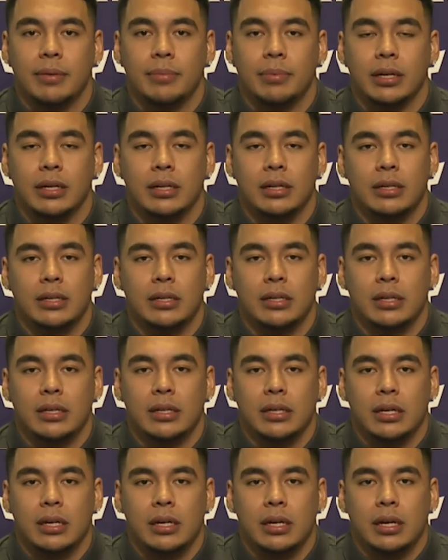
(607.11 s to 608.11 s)
But
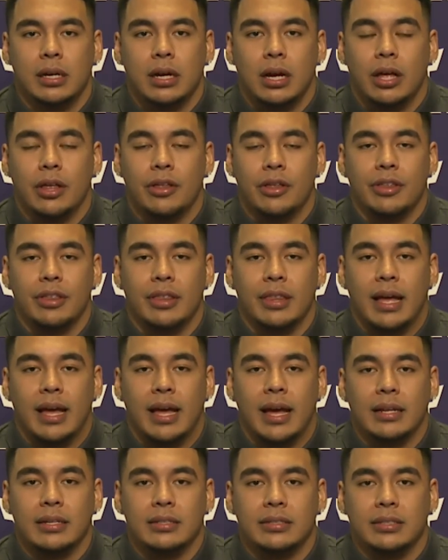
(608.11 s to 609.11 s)
other than
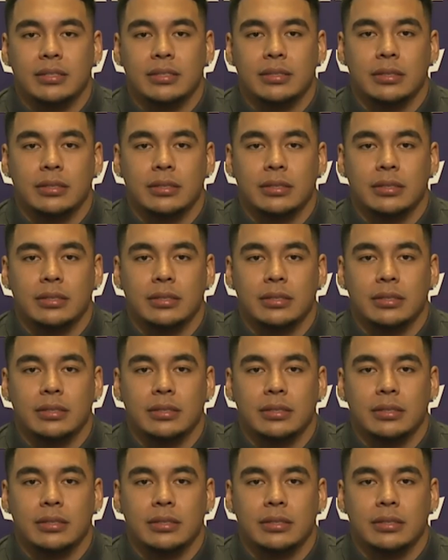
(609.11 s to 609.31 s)
that,